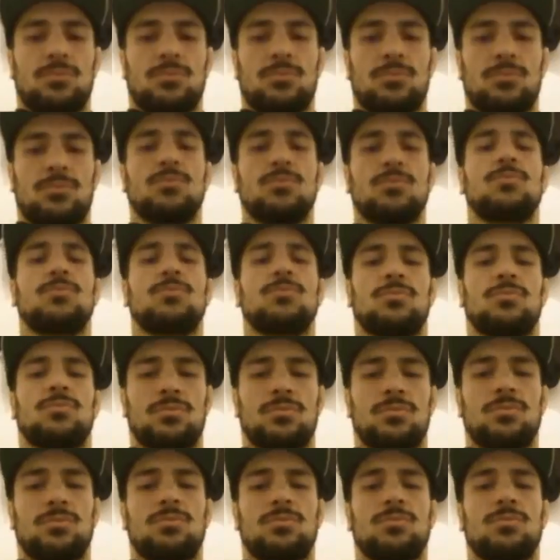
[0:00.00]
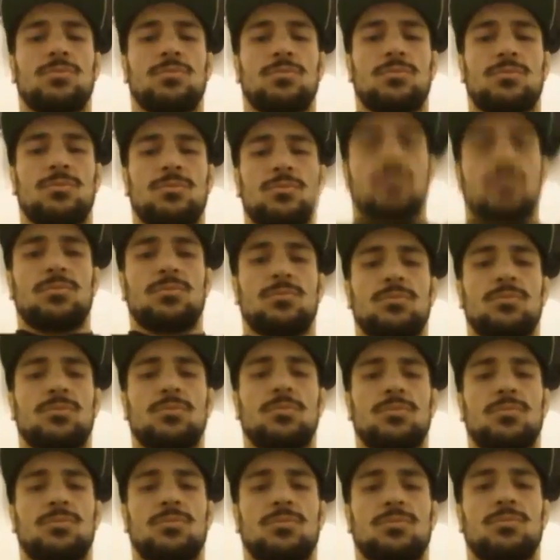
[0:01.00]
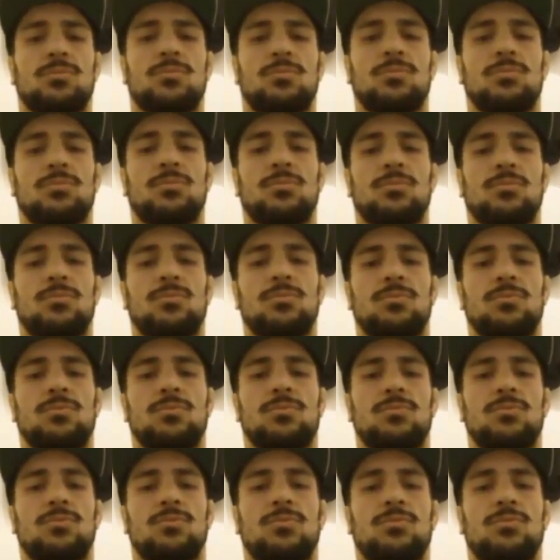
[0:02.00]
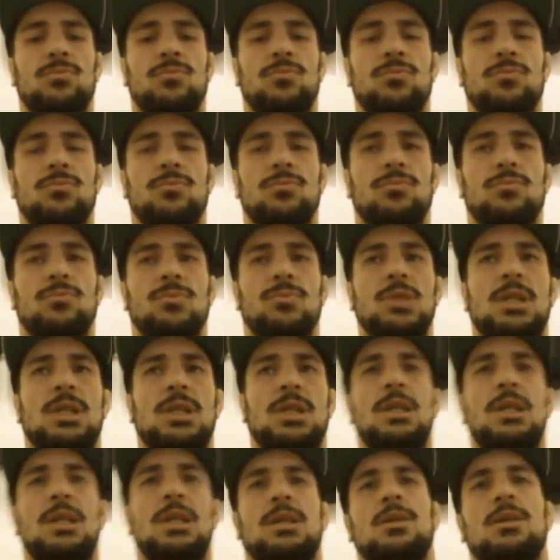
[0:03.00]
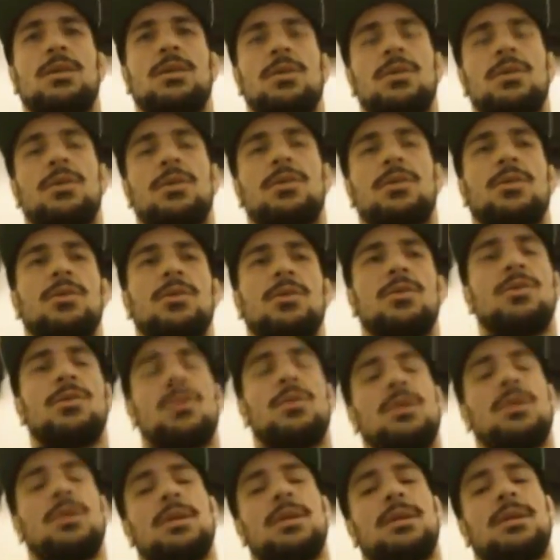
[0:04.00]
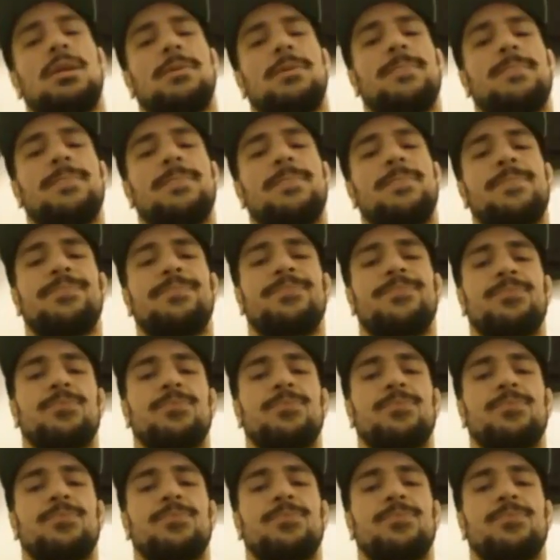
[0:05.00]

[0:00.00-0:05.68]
The person shown says nothing.